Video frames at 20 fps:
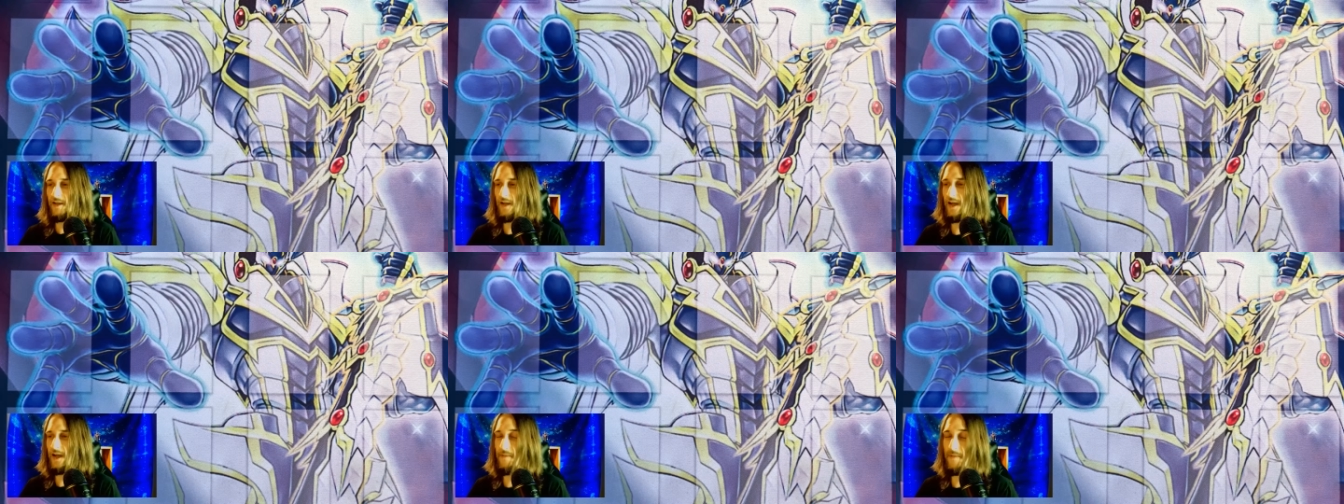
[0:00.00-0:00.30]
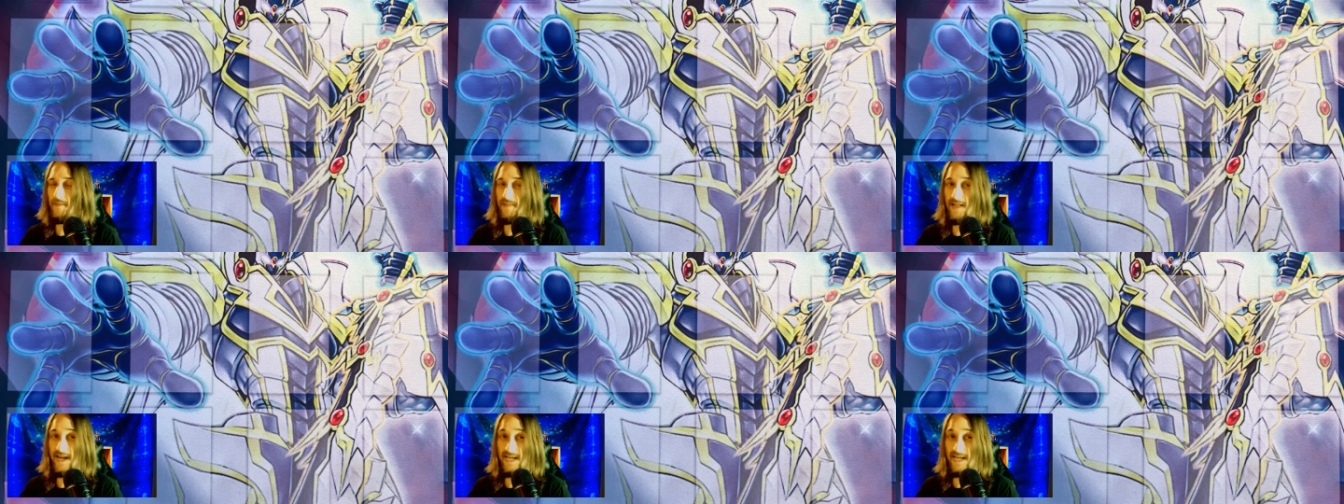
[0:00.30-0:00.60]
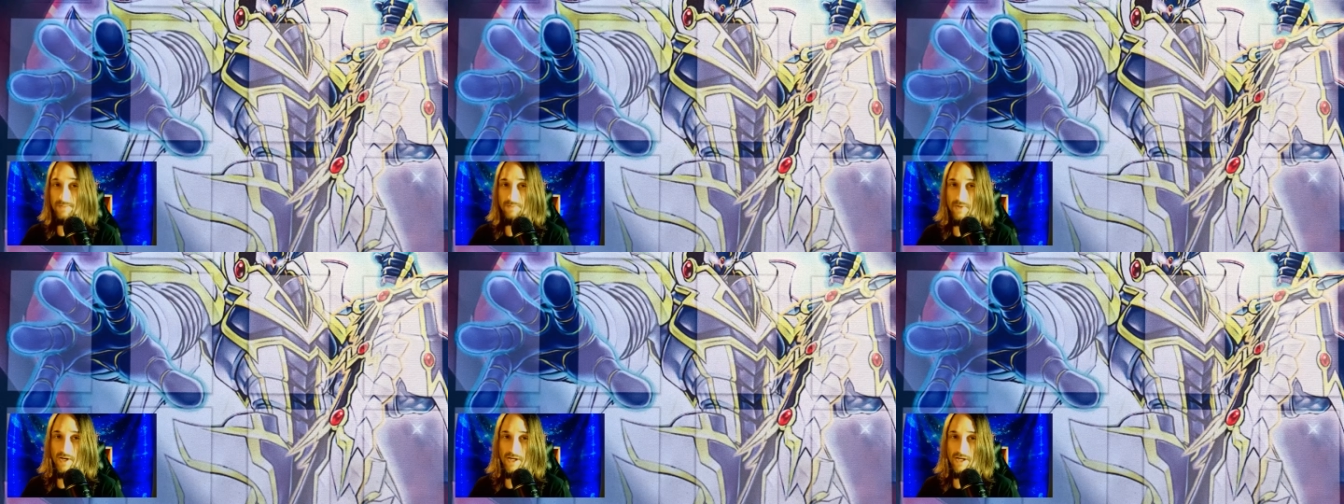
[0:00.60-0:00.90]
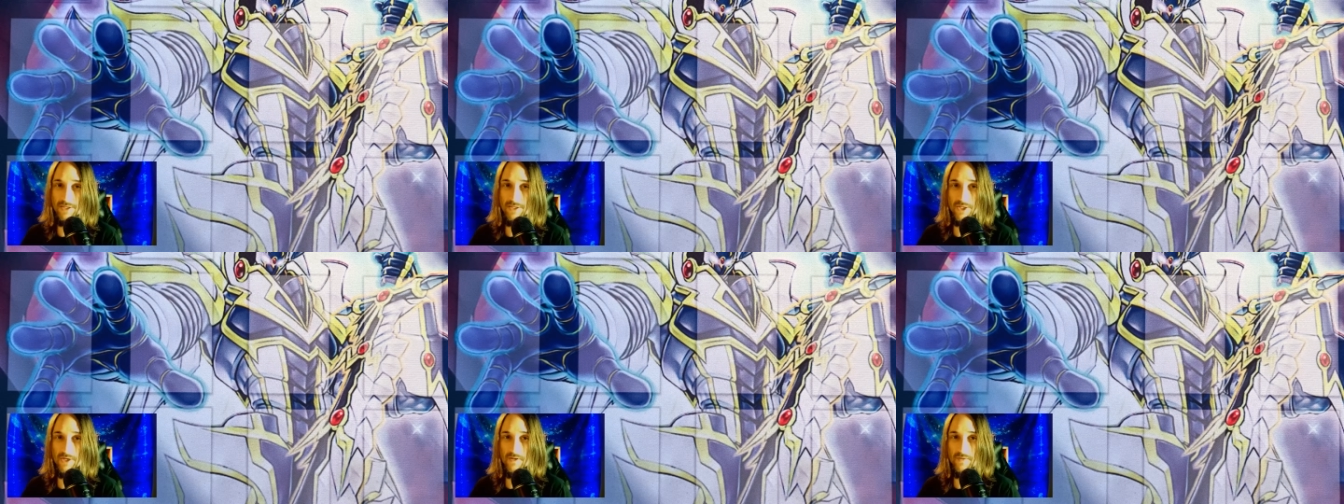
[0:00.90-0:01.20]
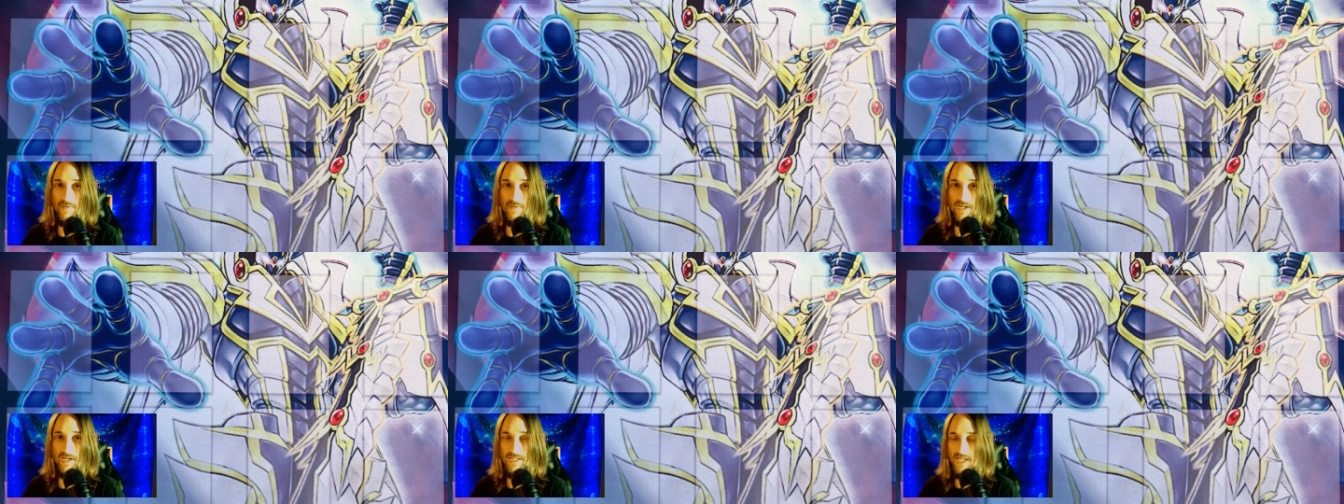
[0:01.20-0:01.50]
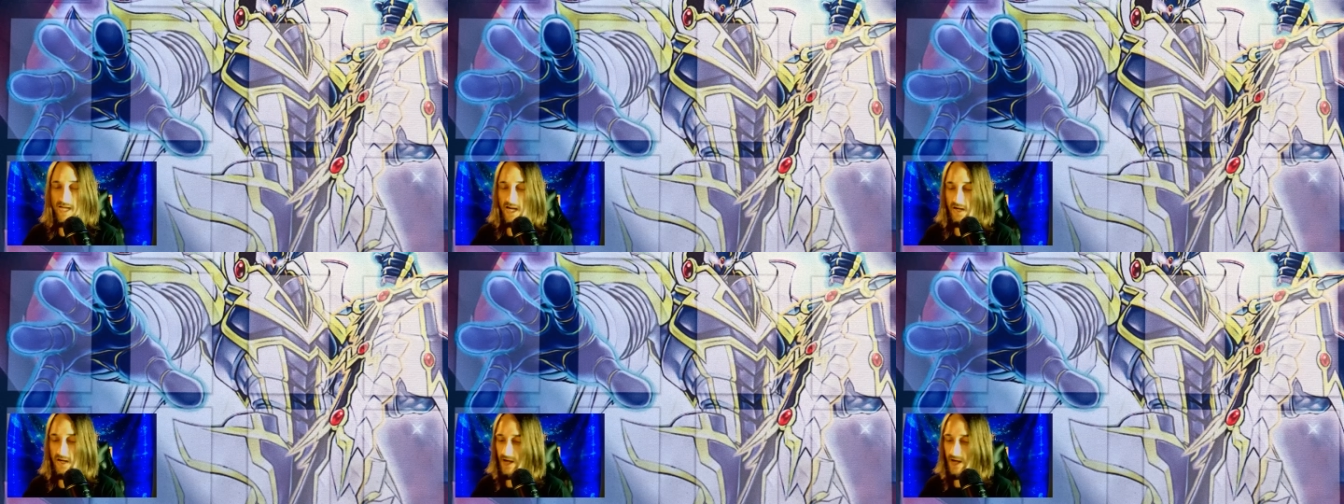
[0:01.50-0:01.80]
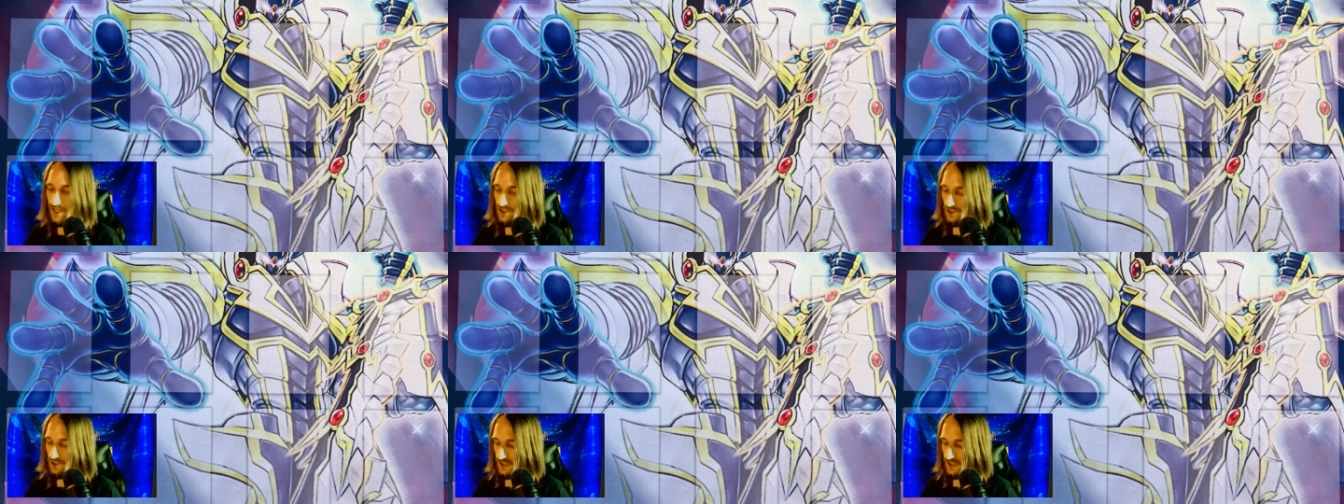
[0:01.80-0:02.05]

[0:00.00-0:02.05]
And the last monster in the entire extra